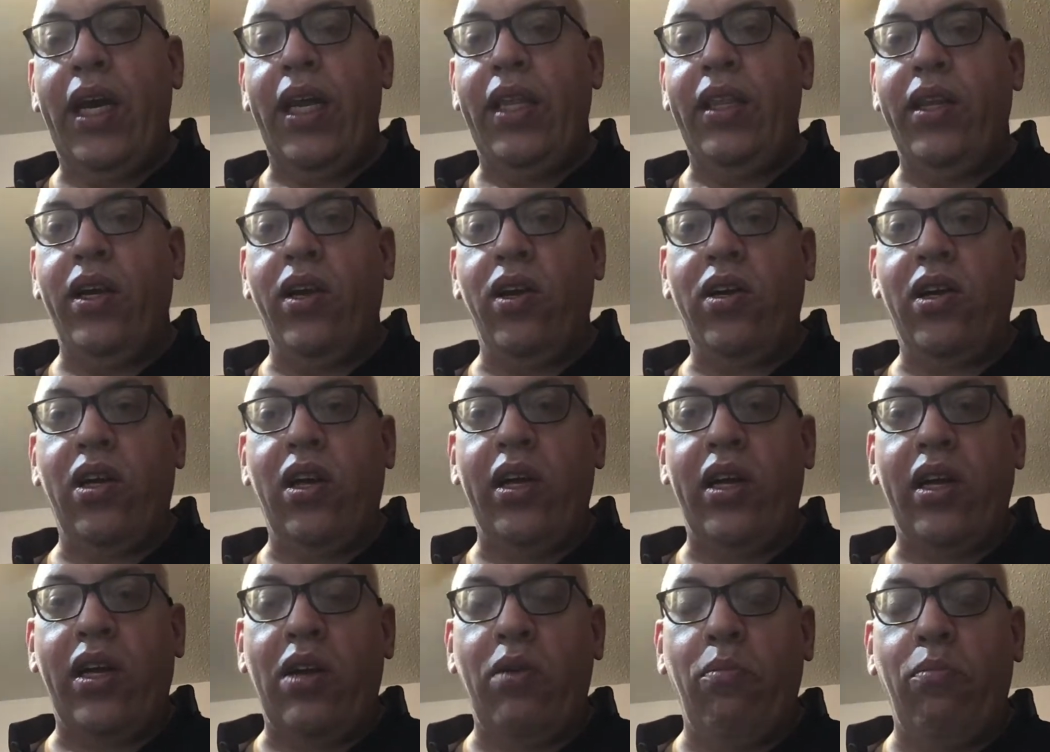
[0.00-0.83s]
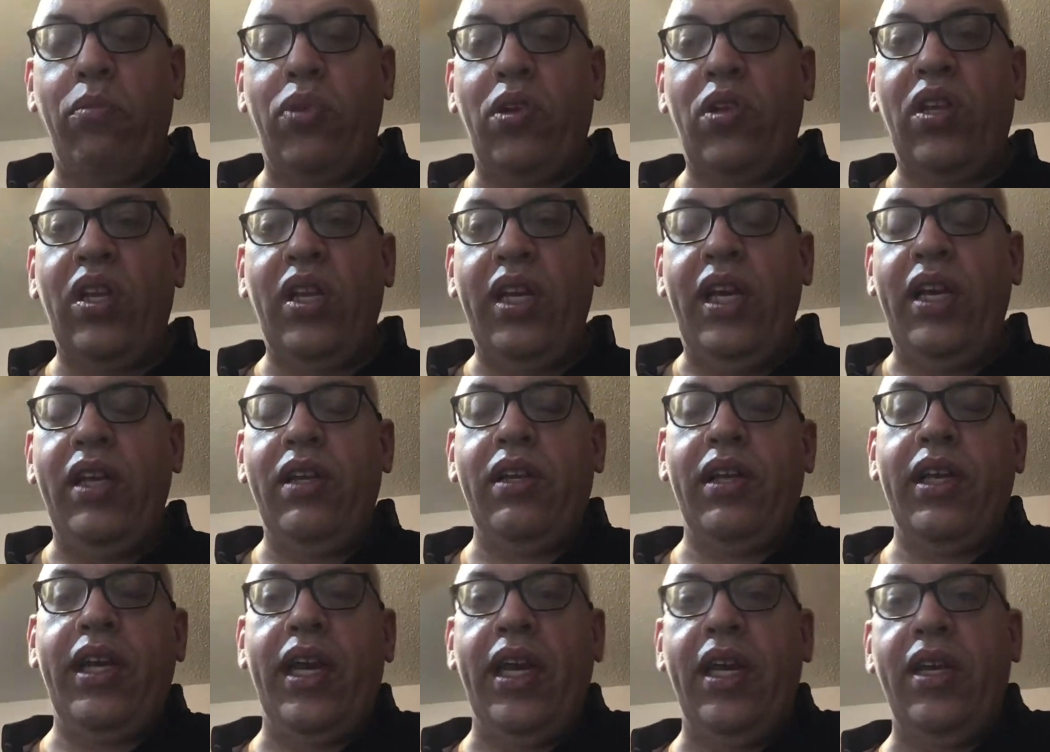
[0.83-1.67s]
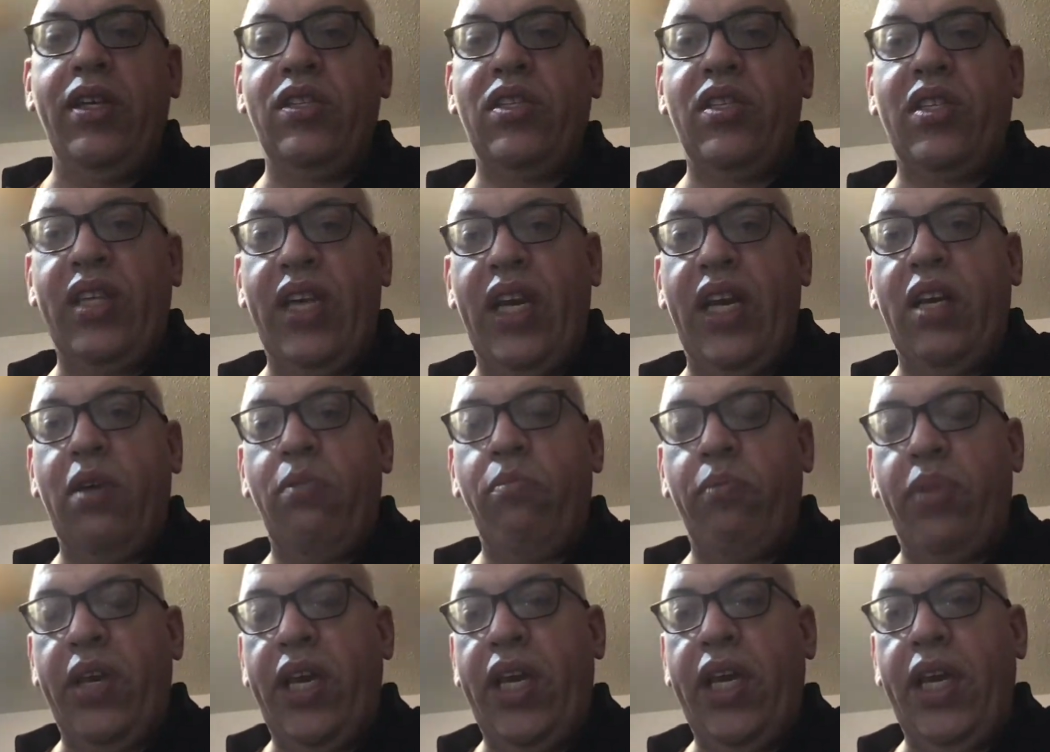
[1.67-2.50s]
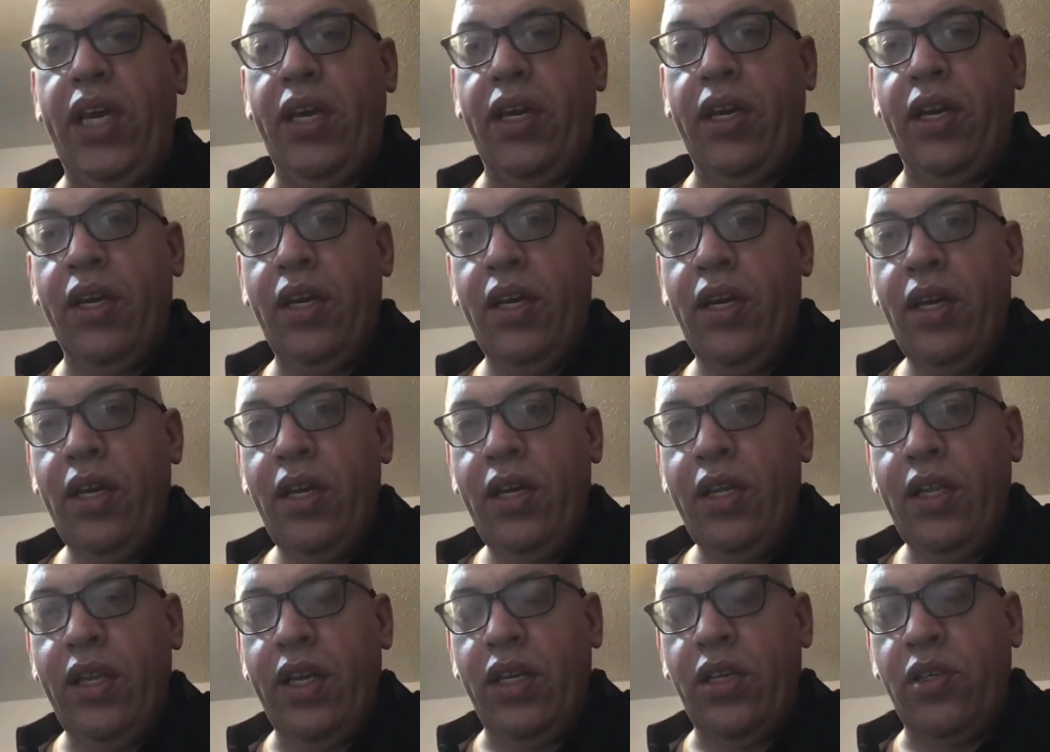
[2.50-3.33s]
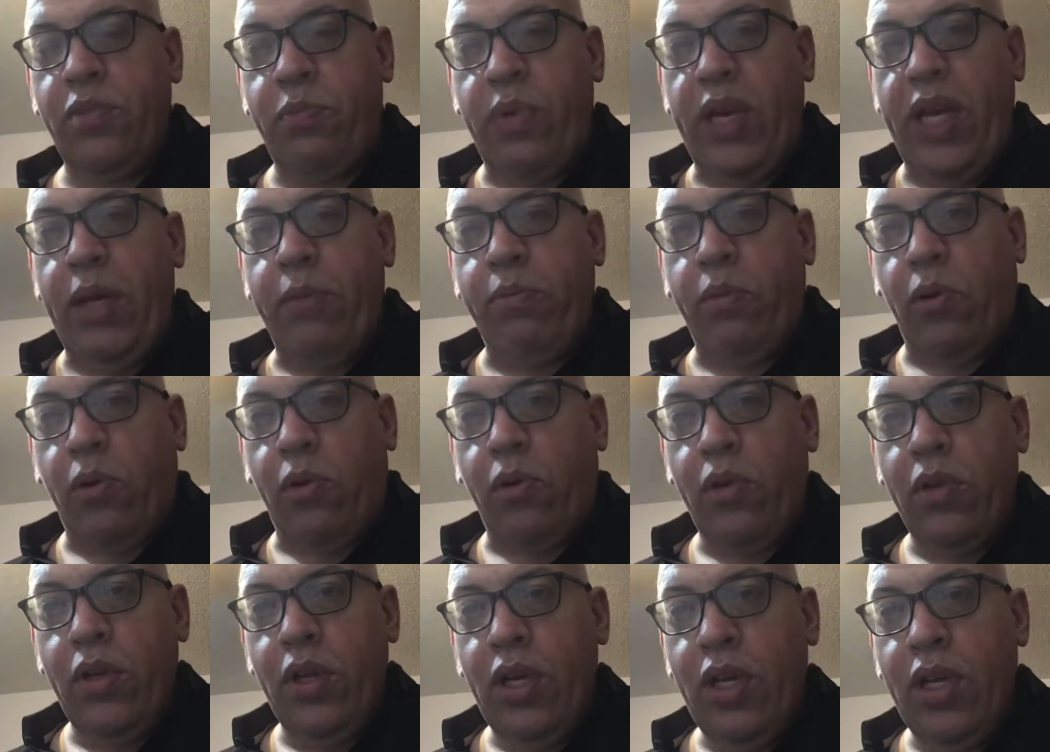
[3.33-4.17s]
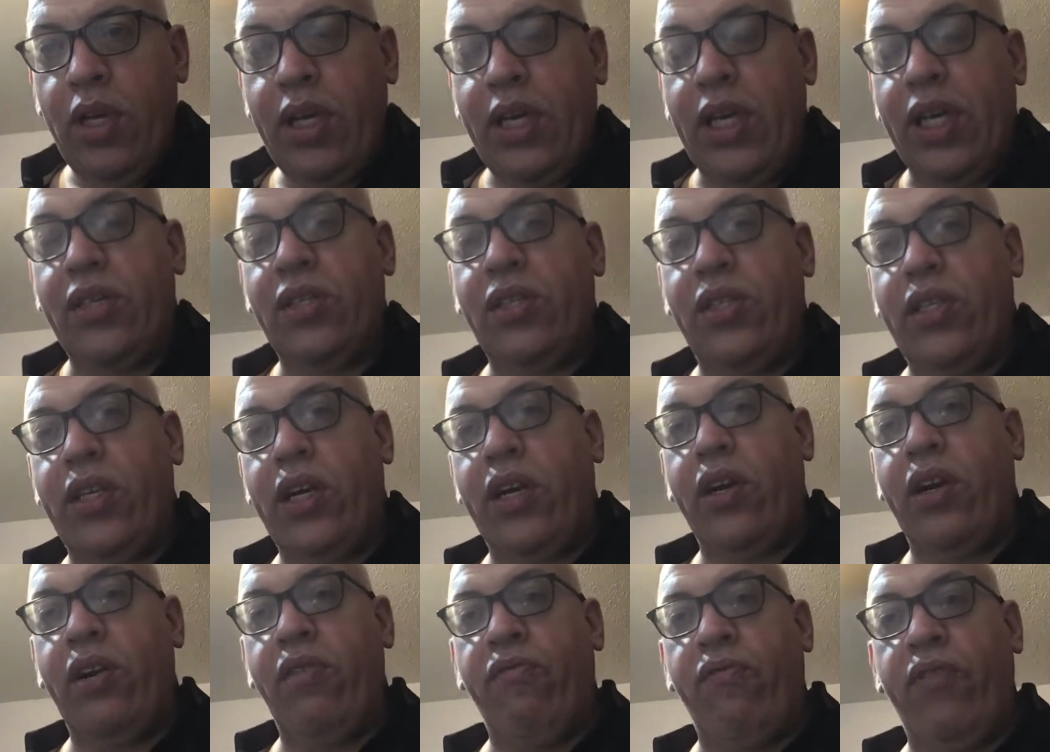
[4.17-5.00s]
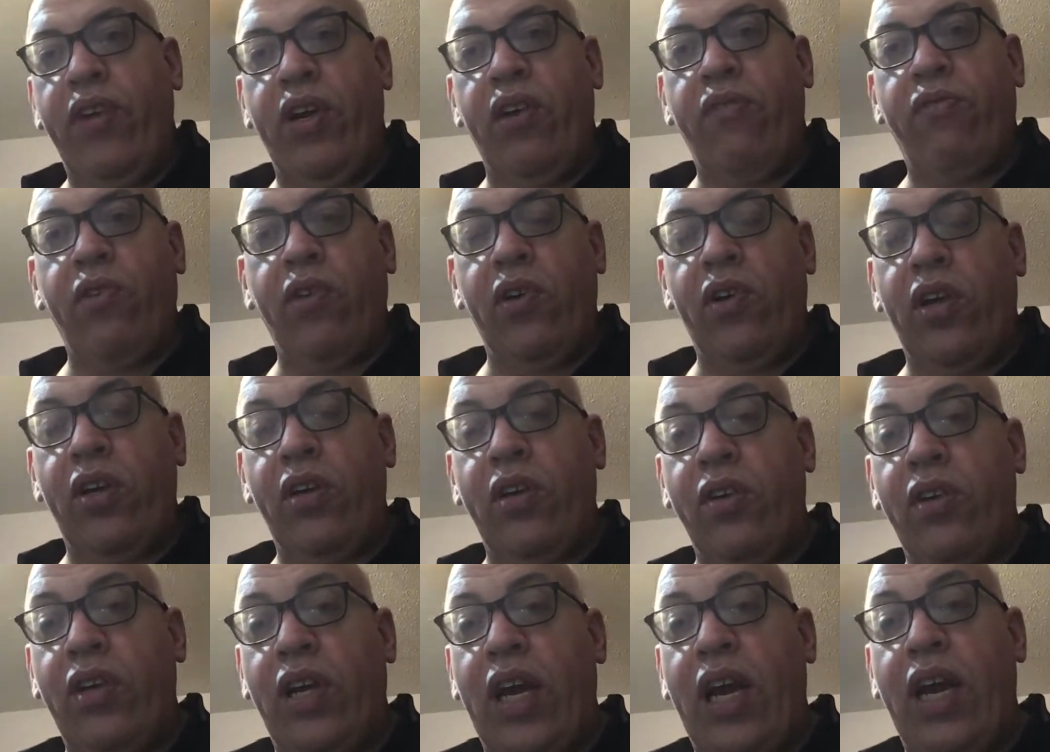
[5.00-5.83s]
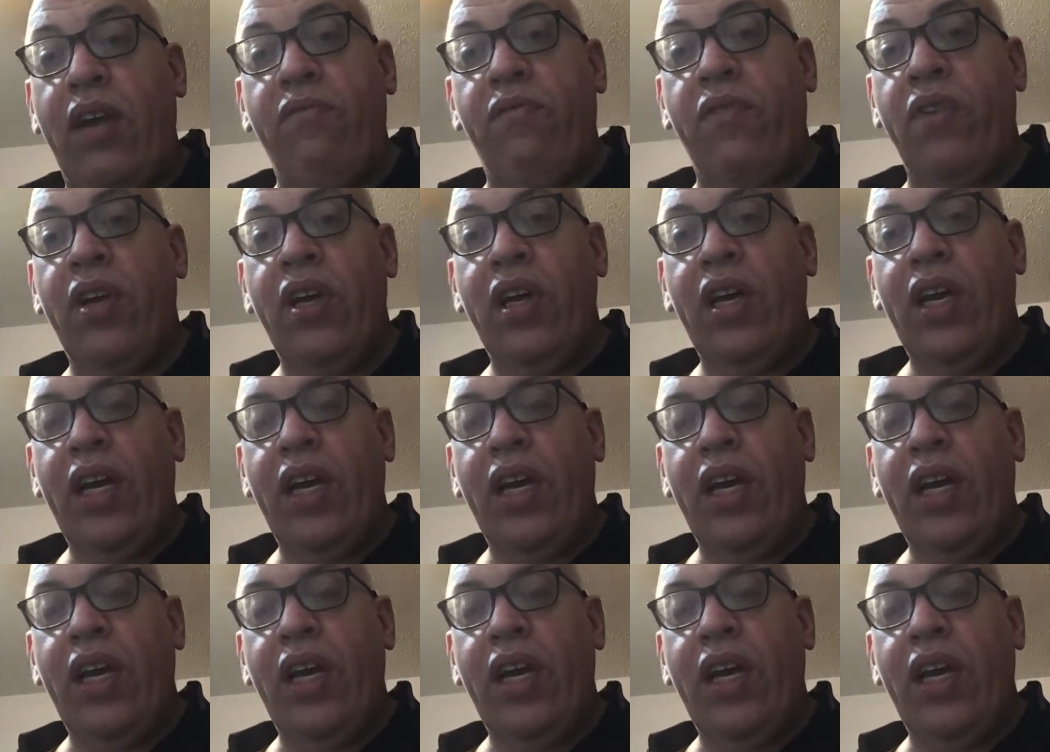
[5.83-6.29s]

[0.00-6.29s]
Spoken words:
and they're going to completely stampede these people because they're in fear for their life,